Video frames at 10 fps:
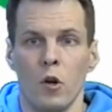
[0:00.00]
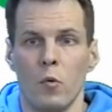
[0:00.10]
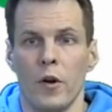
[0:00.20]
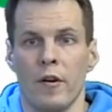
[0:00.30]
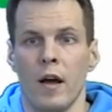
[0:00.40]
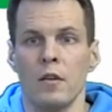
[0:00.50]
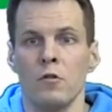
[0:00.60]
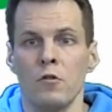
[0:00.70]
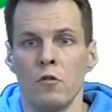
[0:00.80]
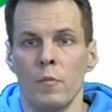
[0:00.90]
we are
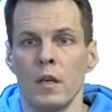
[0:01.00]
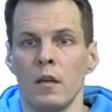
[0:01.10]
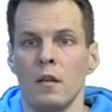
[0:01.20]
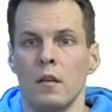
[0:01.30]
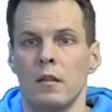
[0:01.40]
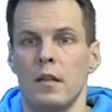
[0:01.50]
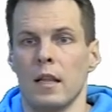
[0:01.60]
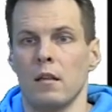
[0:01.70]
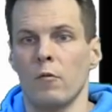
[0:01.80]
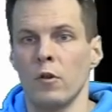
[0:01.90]
assuming that
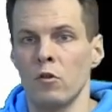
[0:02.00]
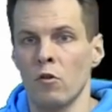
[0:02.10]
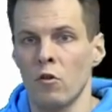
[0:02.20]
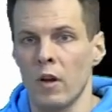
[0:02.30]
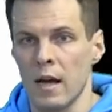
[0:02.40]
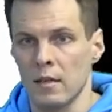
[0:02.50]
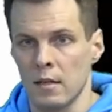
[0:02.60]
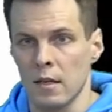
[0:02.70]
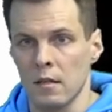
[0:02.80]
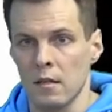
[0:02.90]
return on
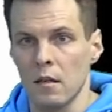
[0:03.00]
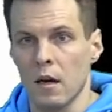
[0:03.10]
assets